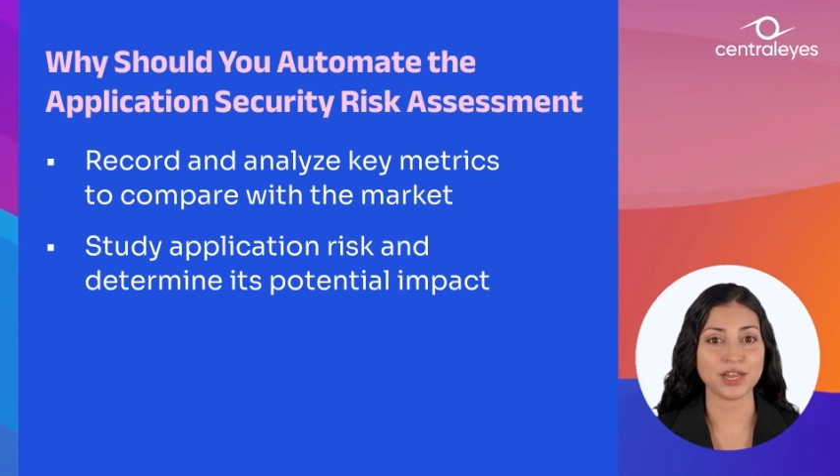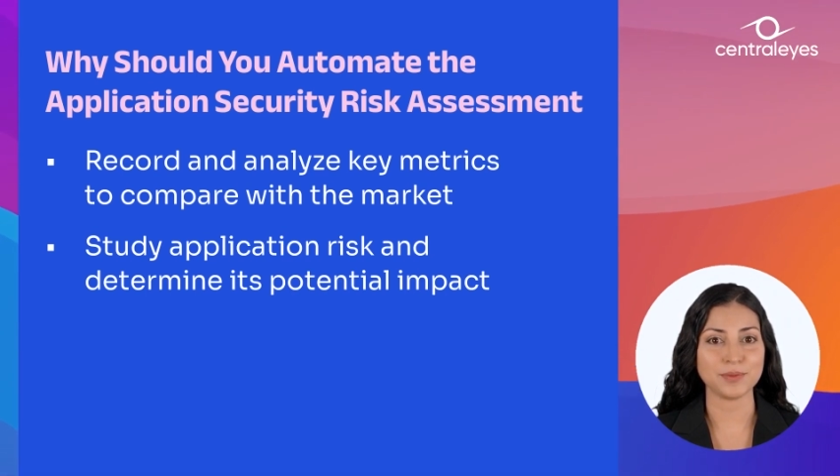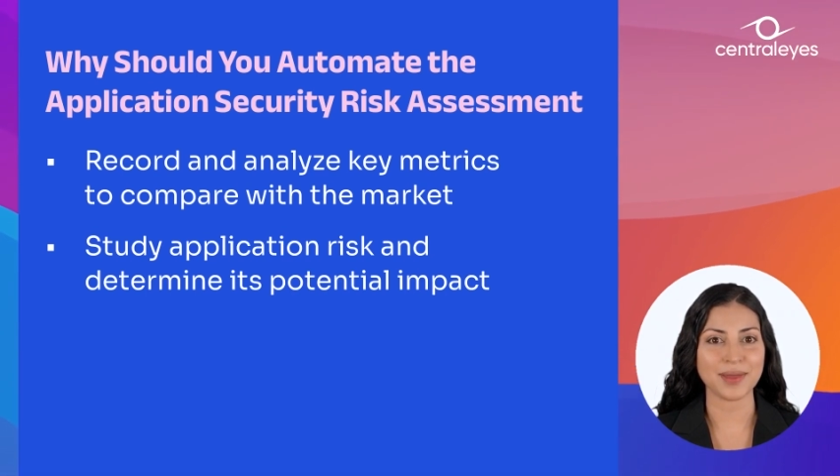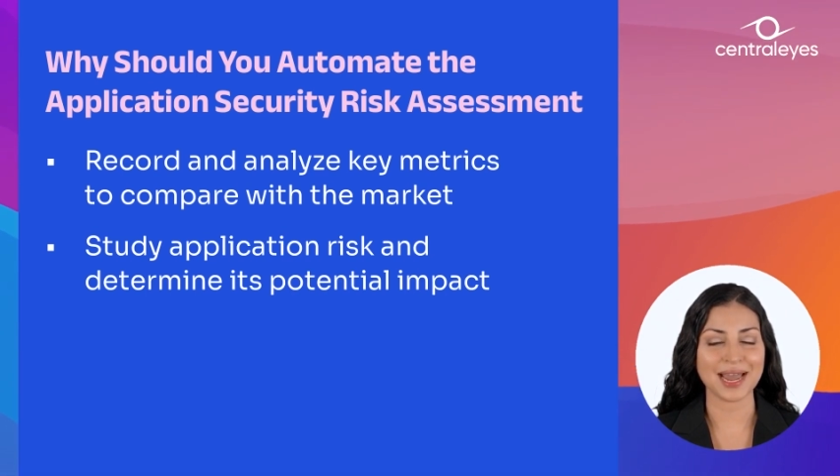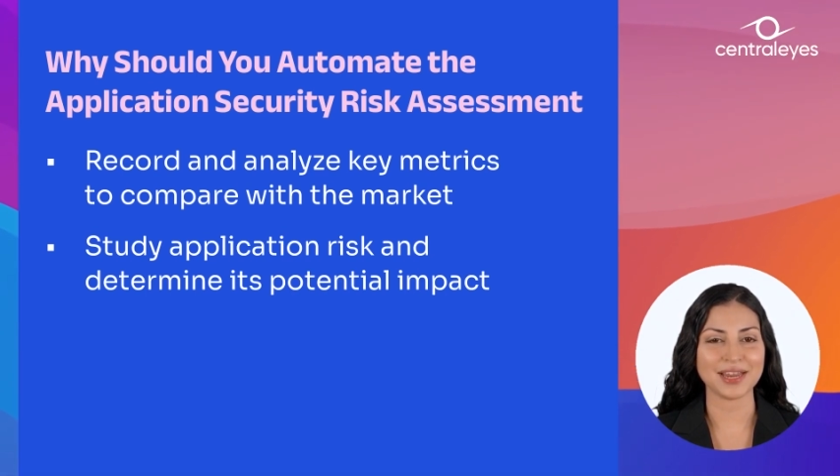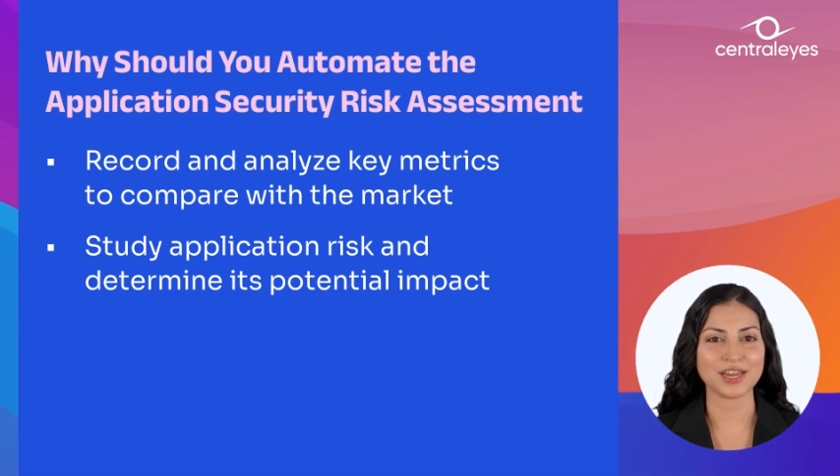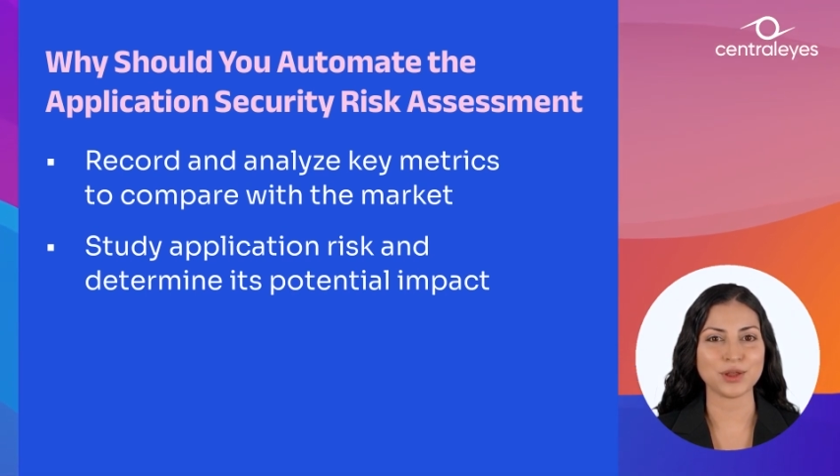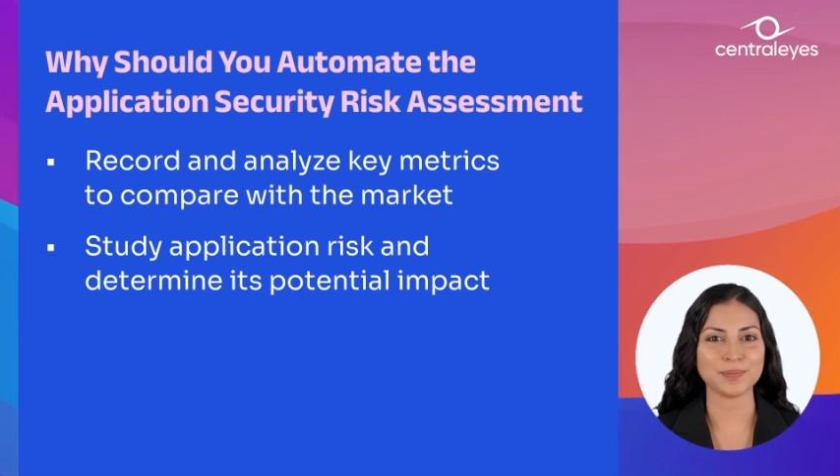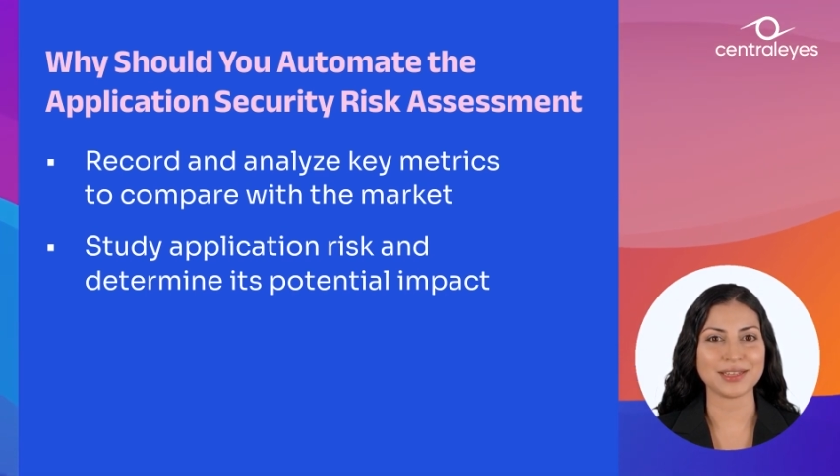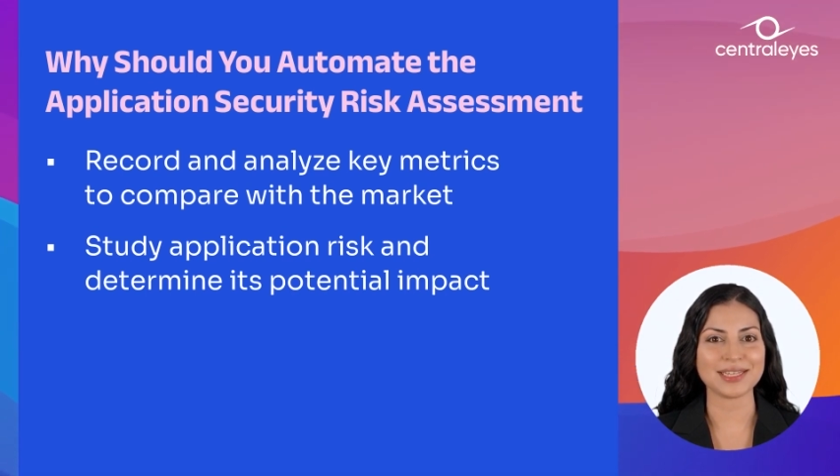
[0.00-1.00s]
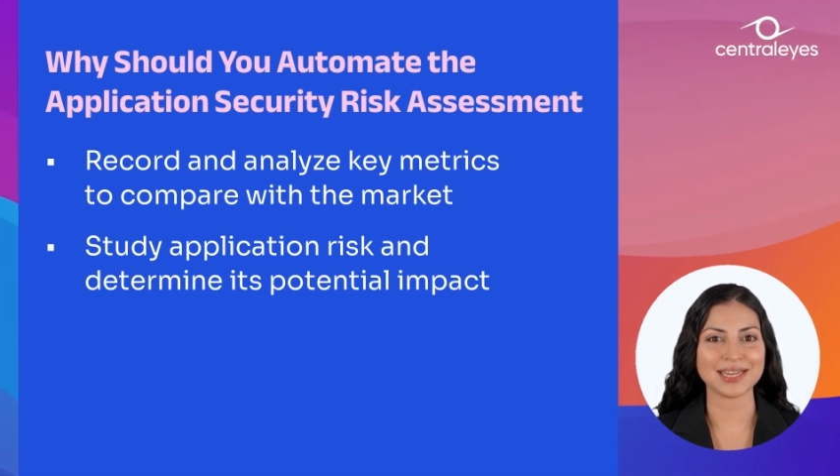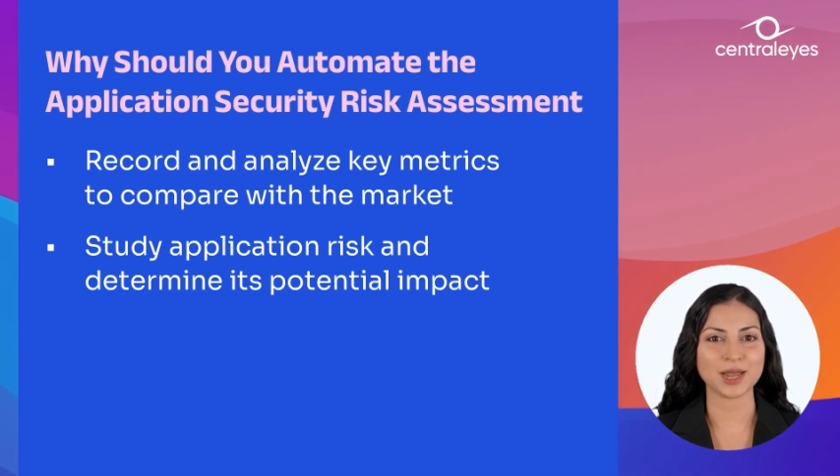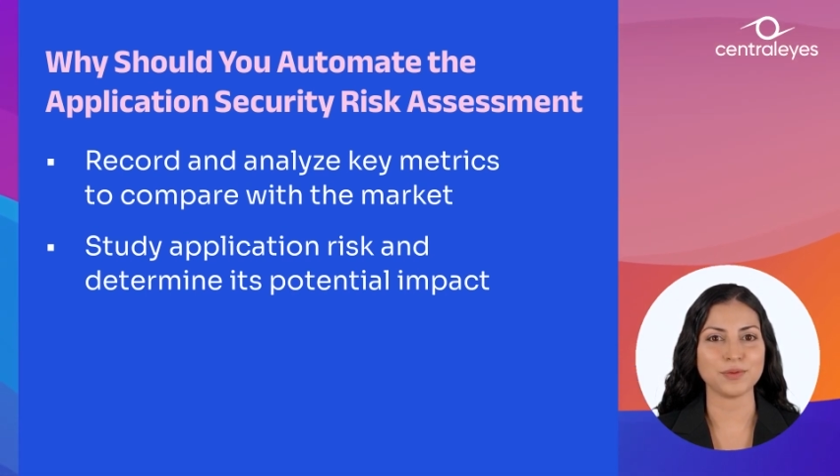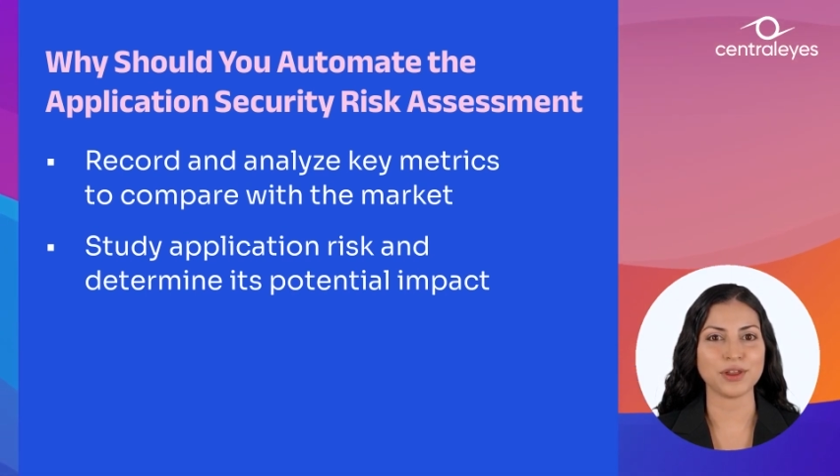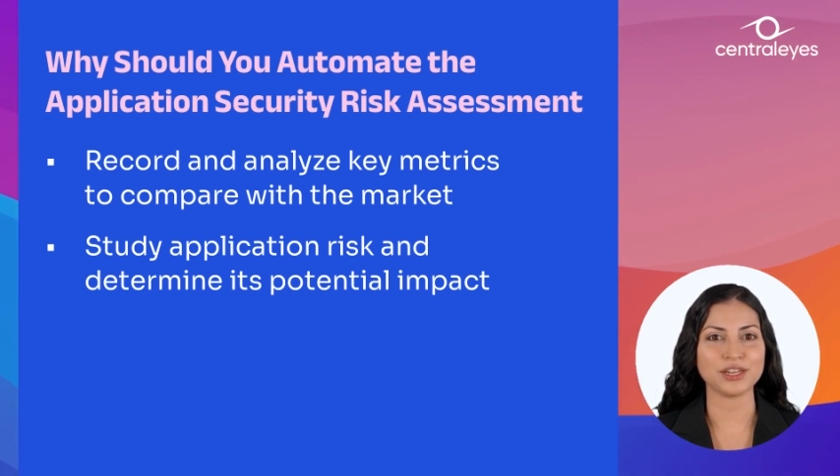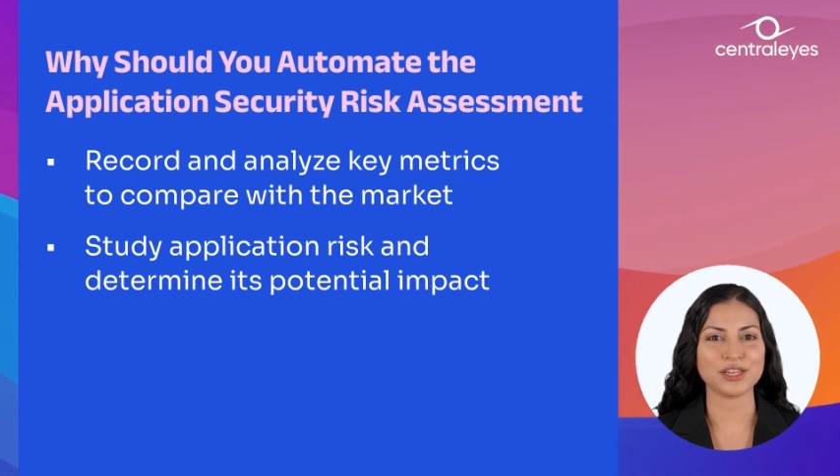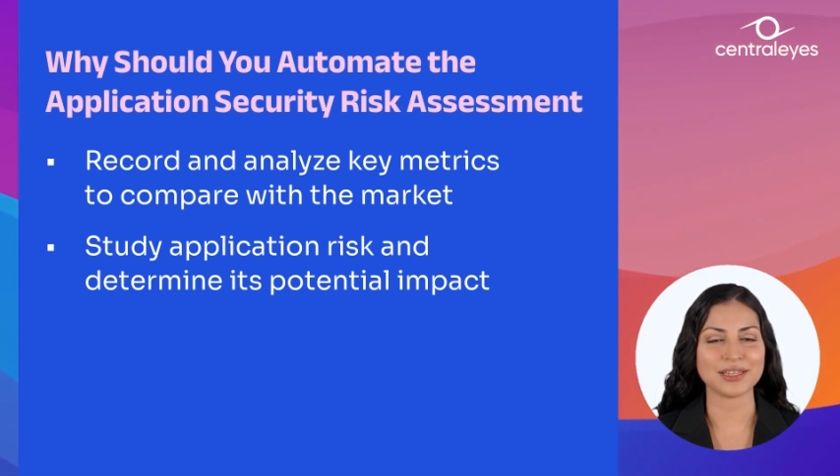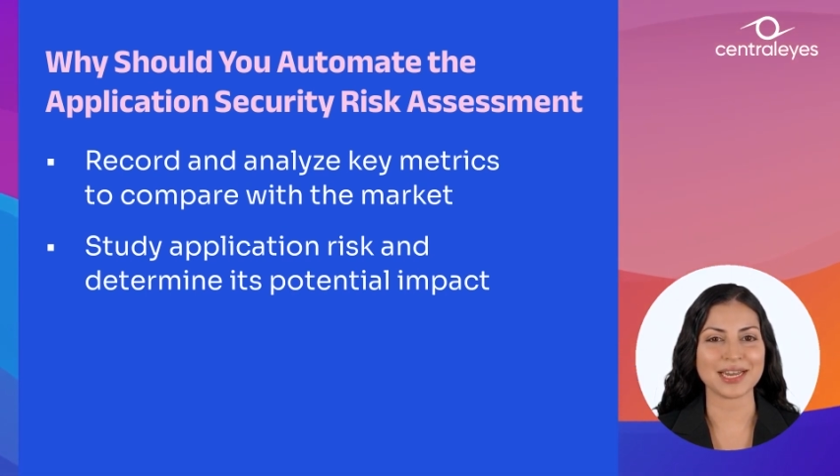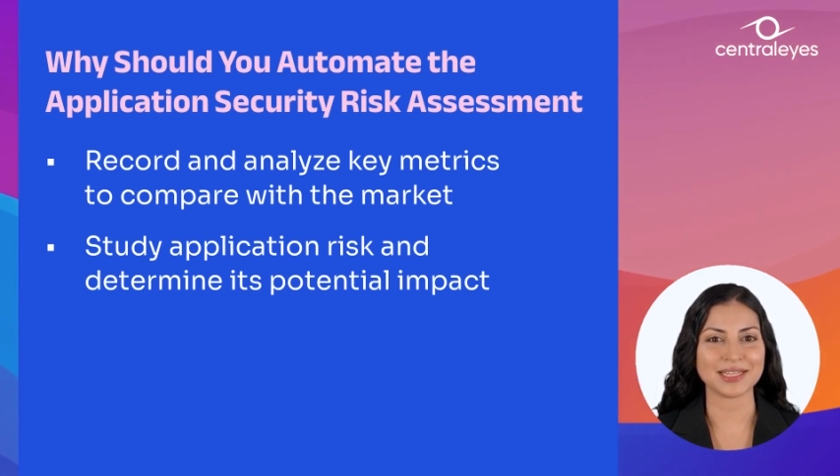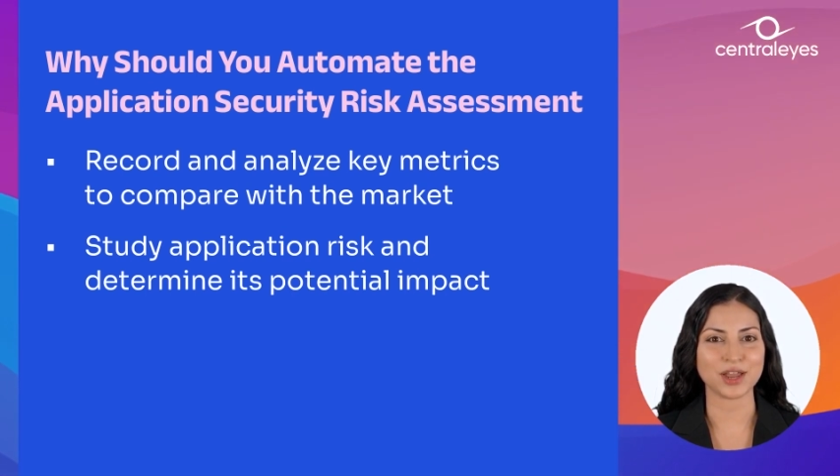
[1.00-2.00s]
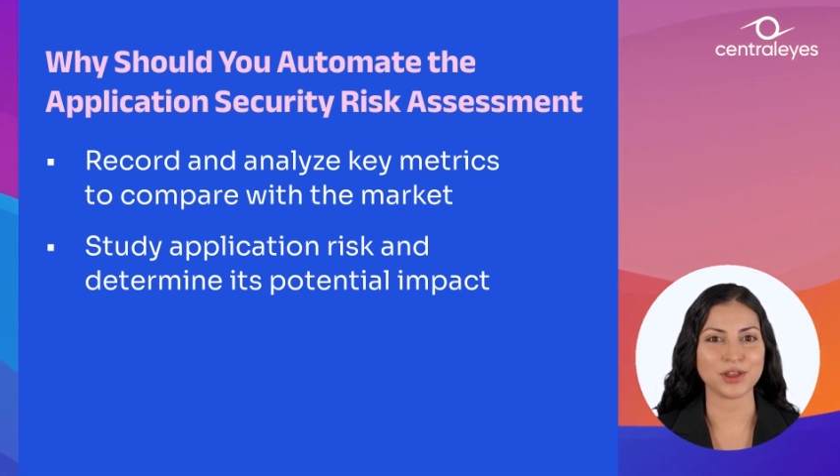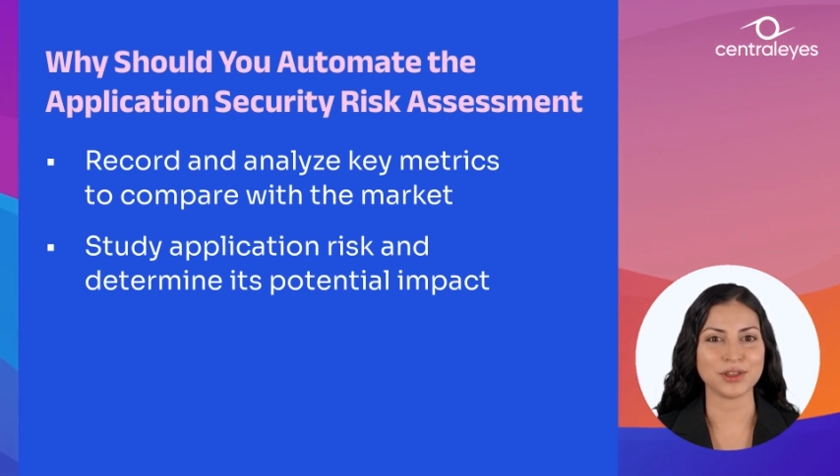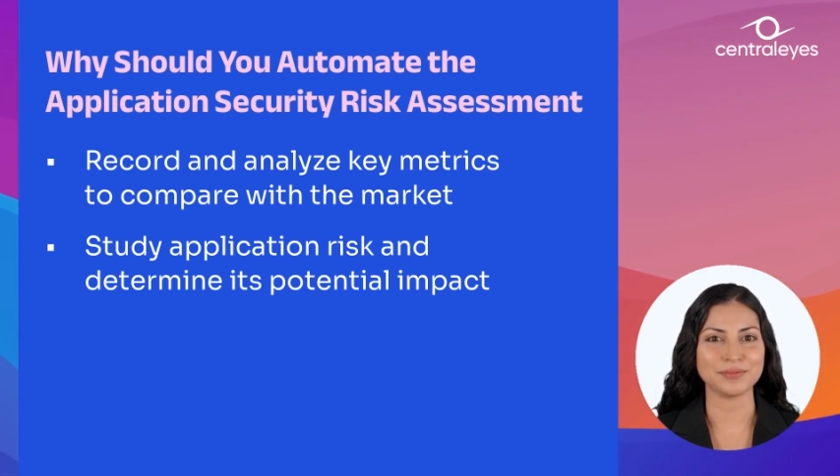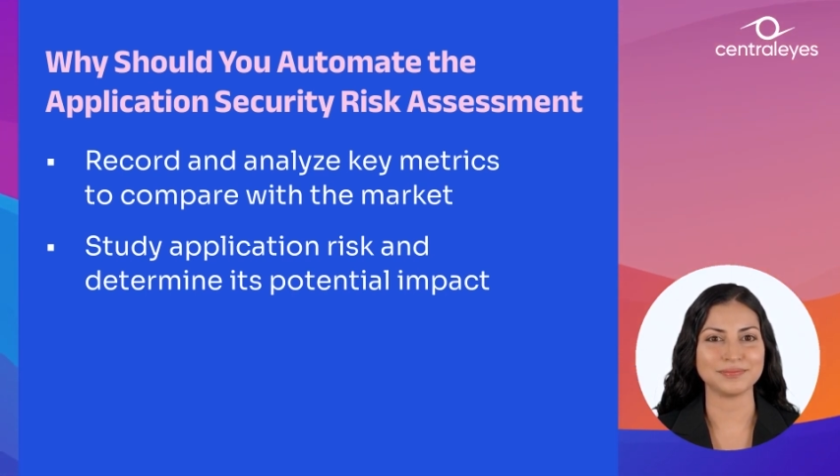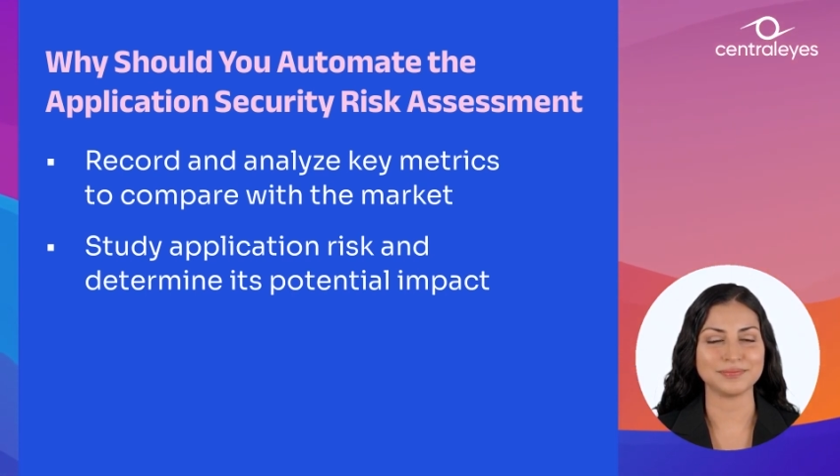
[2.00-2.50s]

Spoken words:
impact on your business operations as a whole.